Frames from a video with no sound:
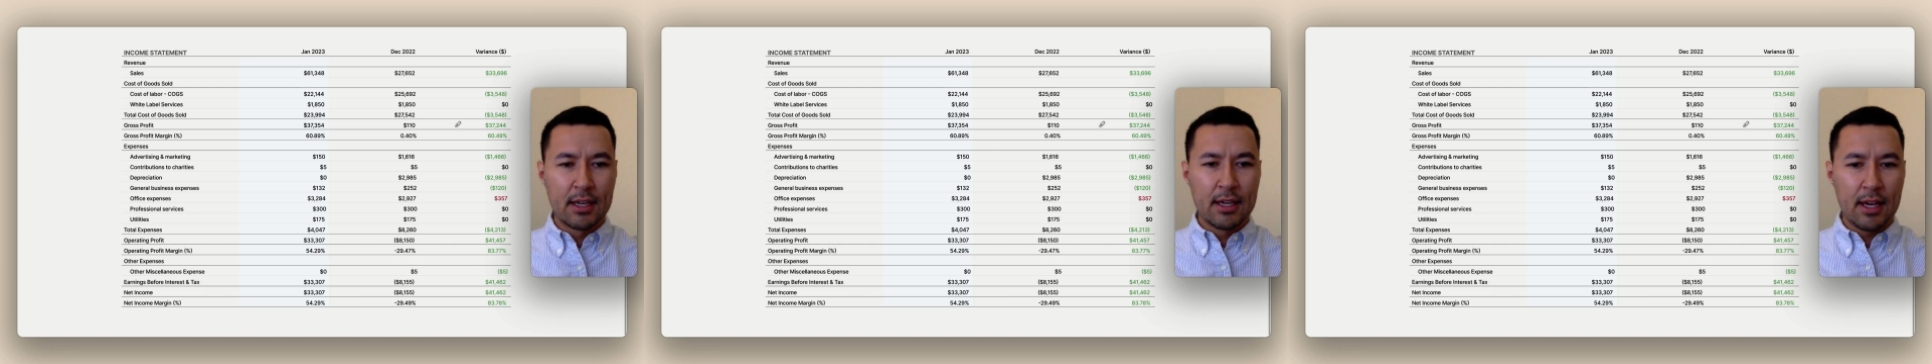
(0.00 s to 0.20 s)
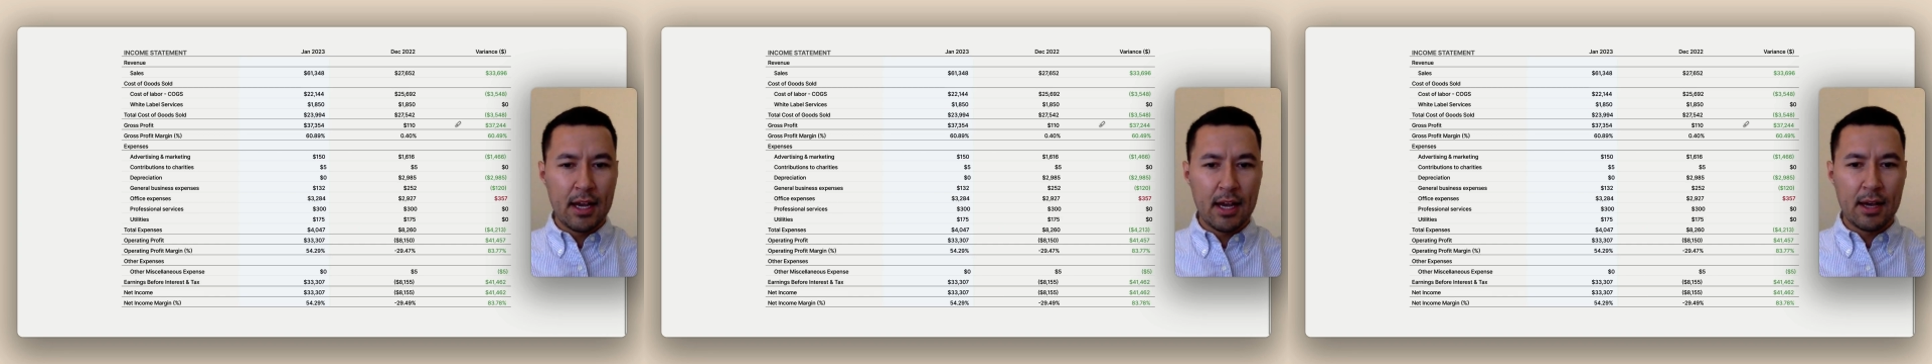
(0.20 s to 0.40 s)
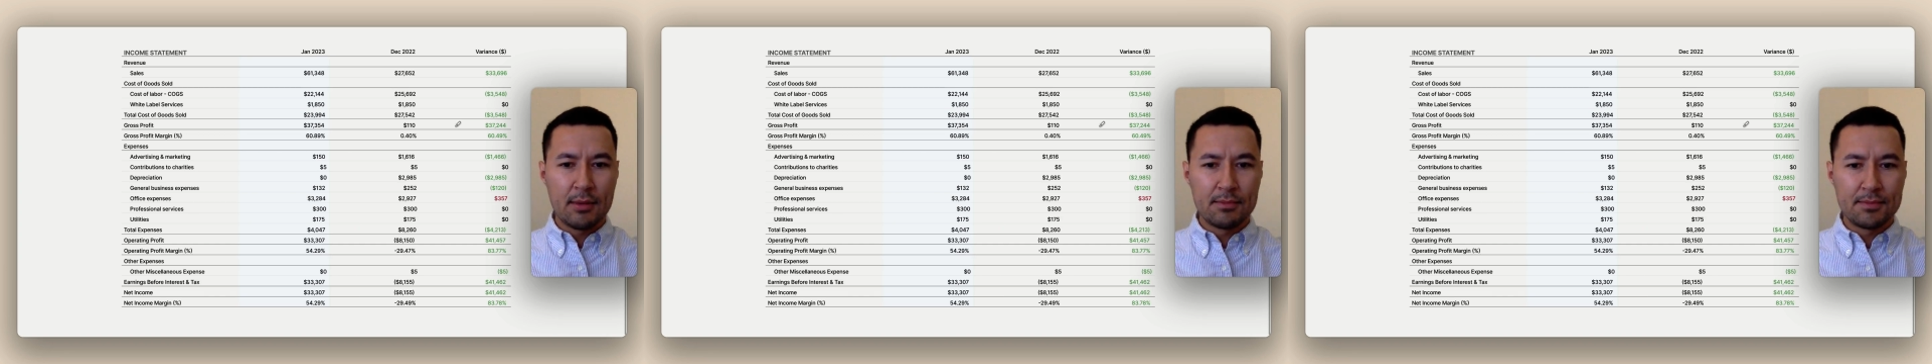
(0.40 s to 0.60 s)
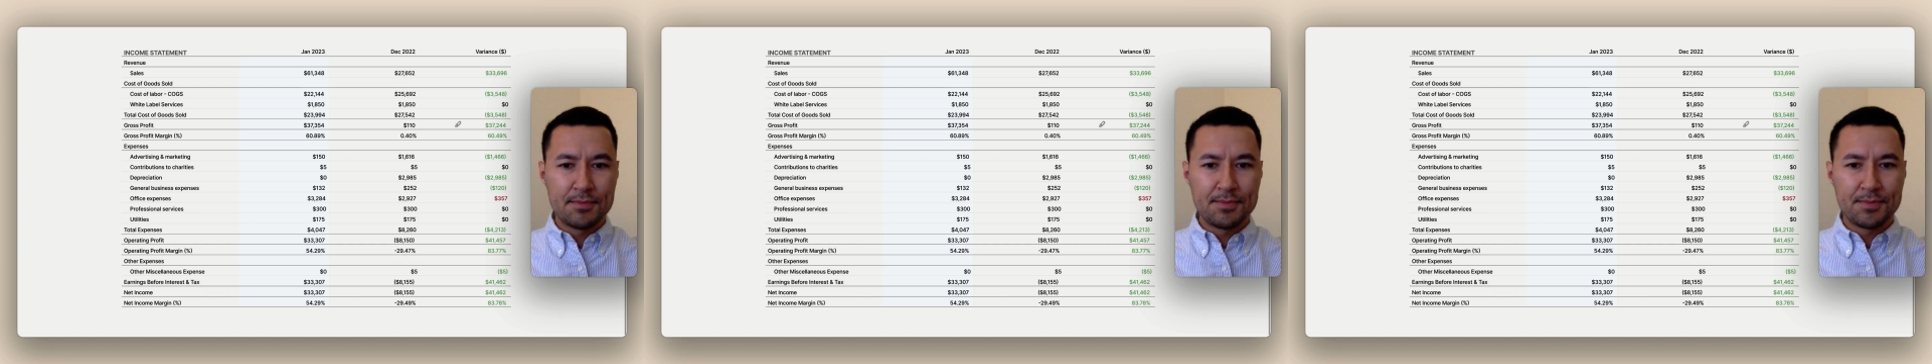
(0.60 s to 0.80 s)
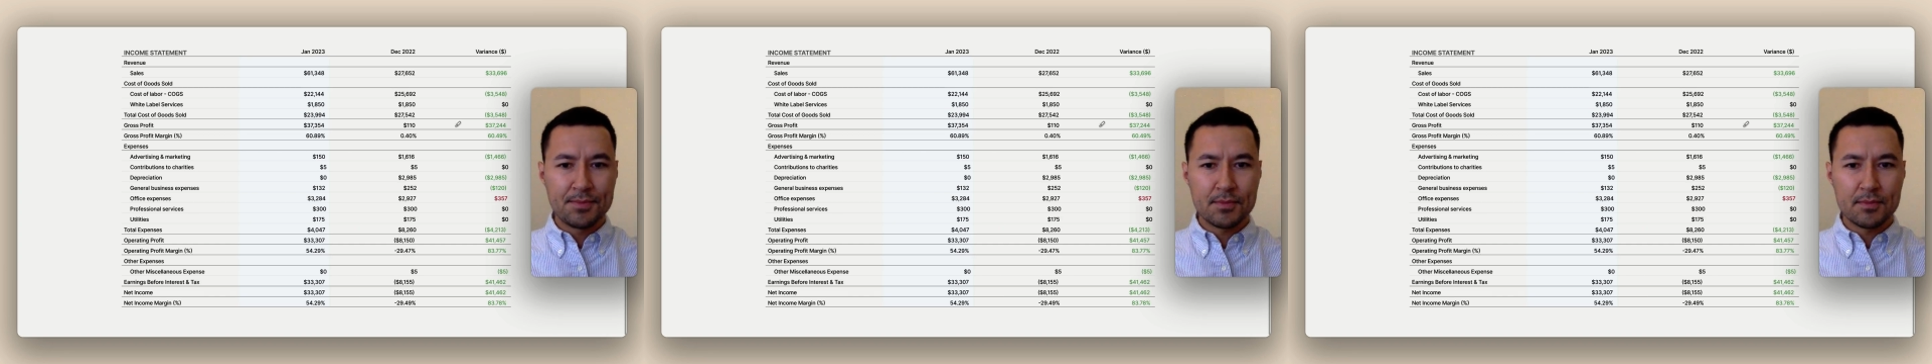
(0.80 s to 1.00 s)

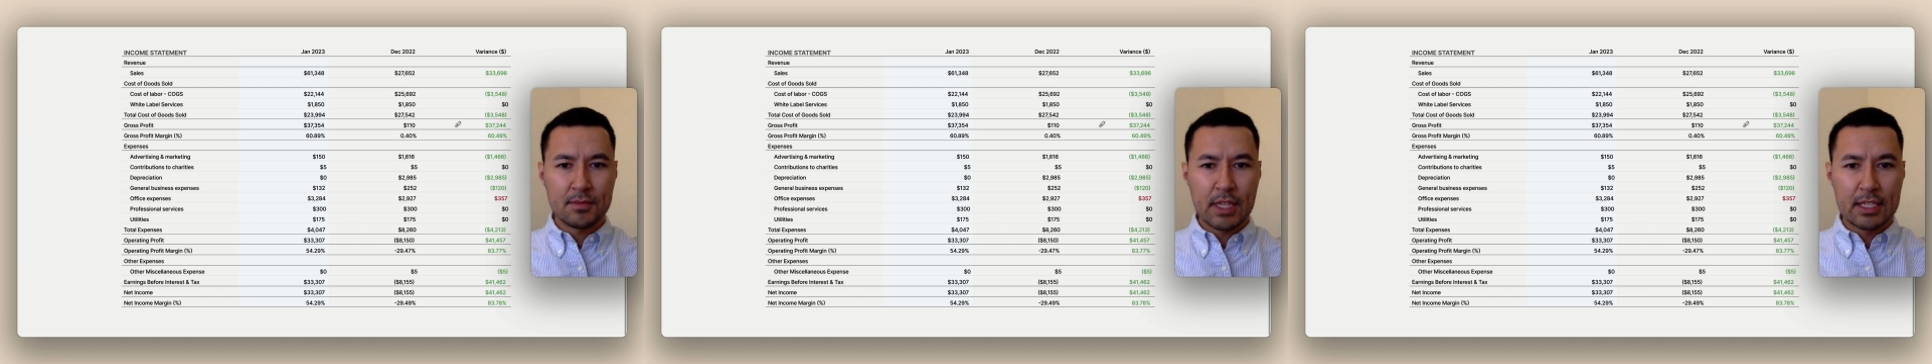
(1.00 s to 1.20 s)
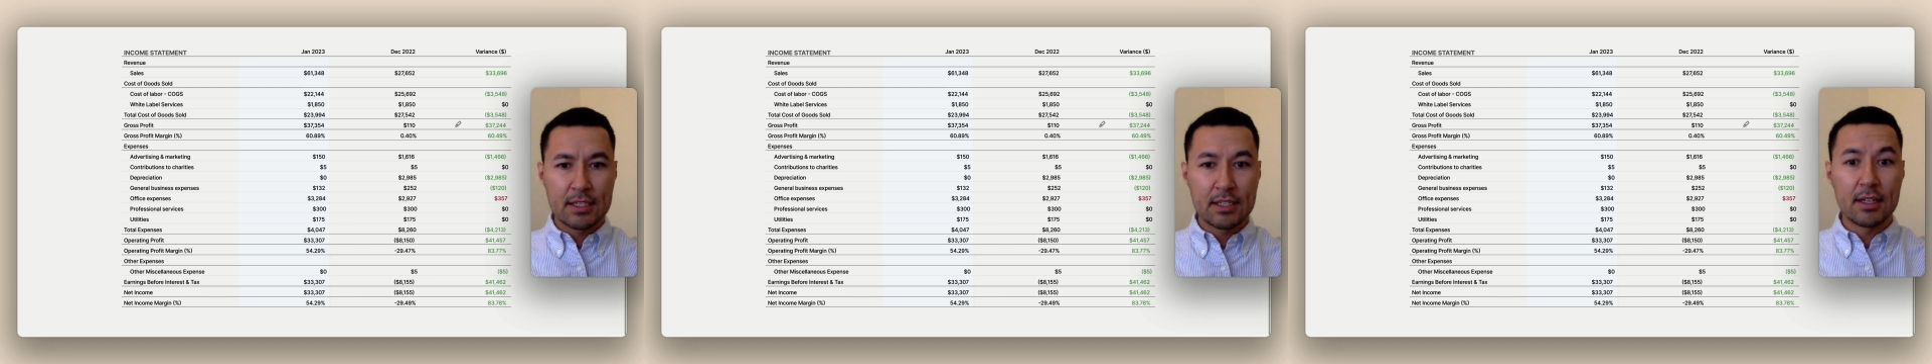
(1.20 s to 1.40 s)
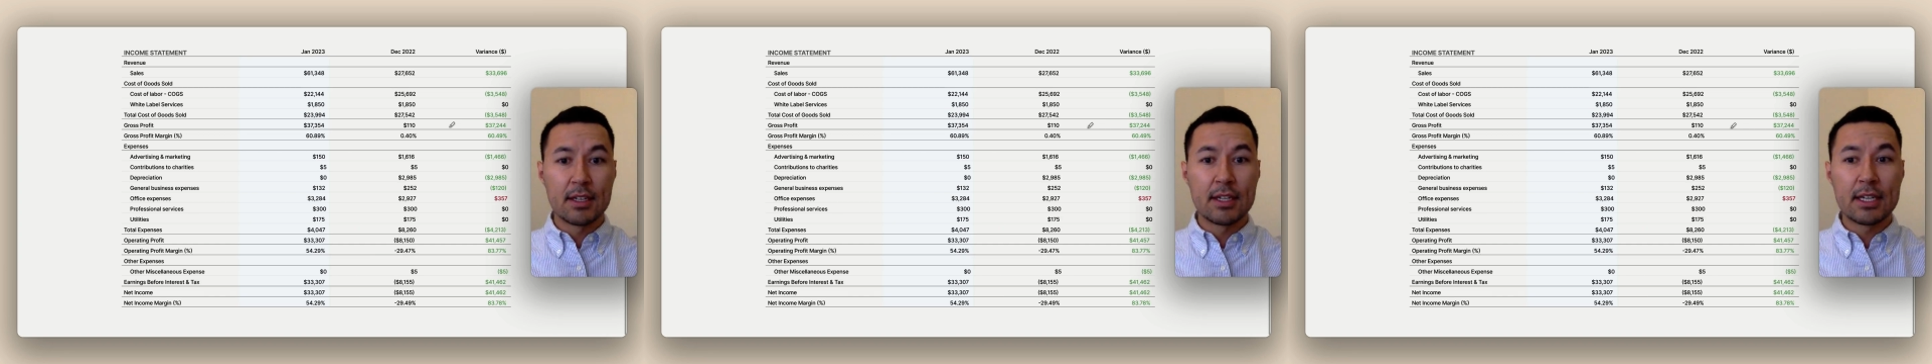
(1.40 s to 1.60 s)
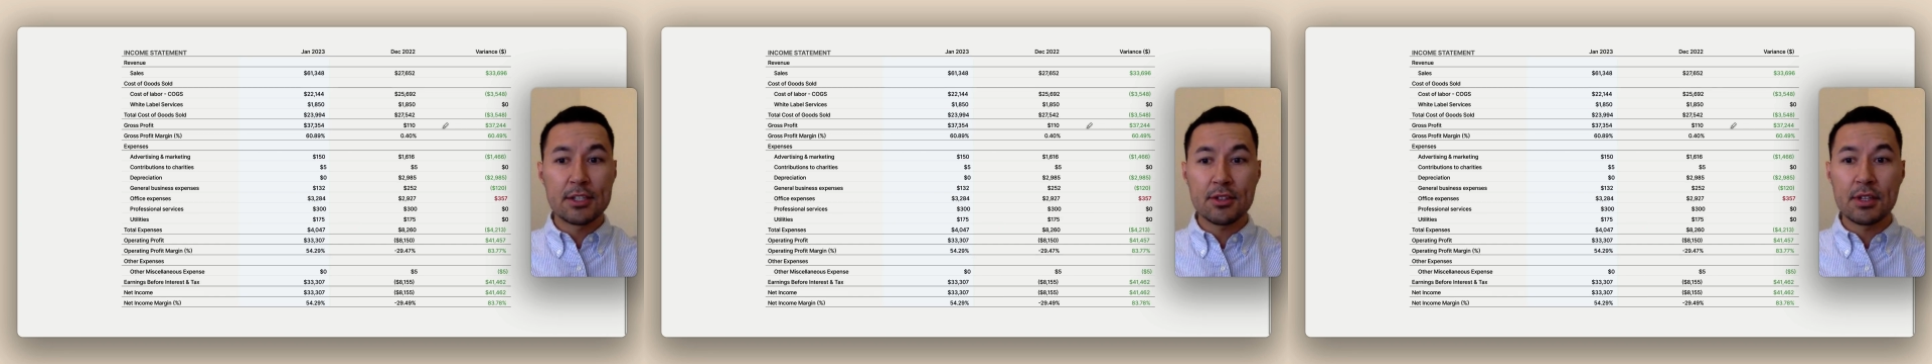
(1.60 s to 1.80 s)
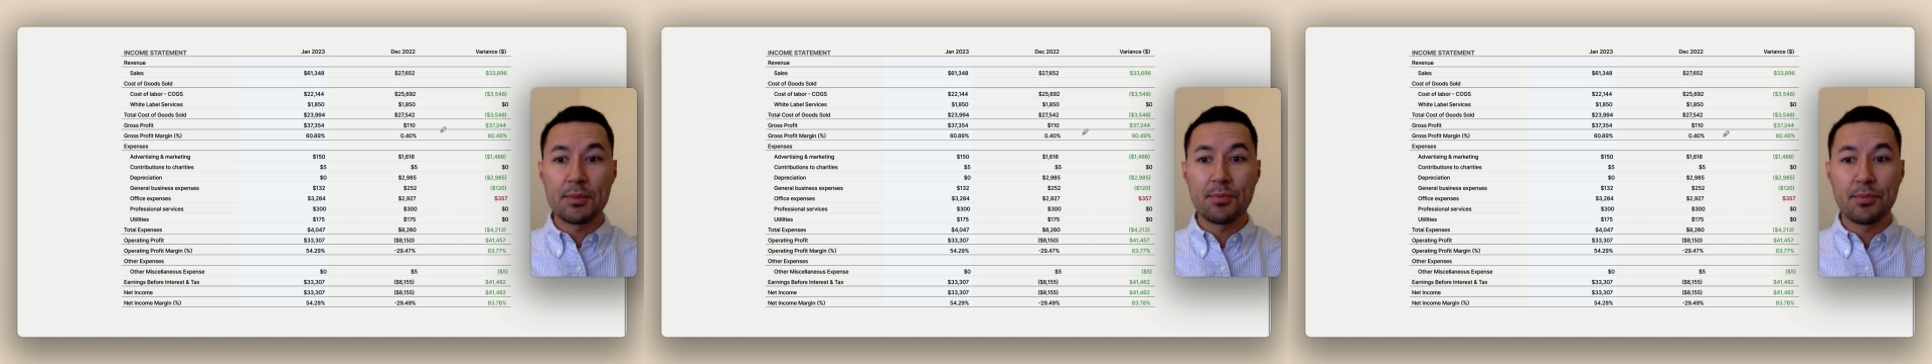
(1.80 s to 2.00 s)
to
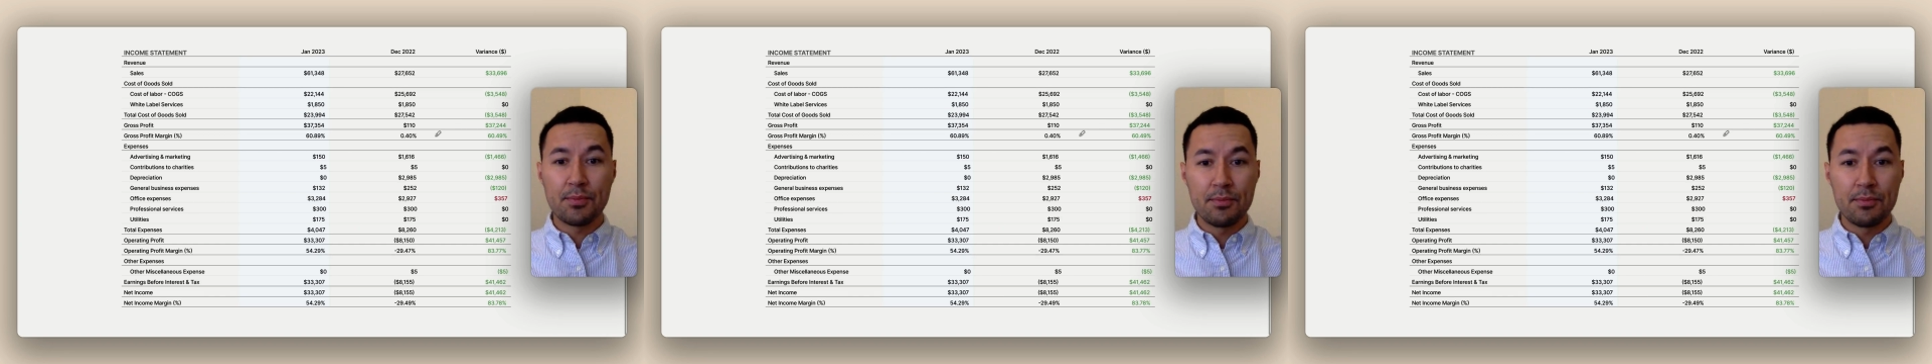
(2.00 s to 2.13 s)
initially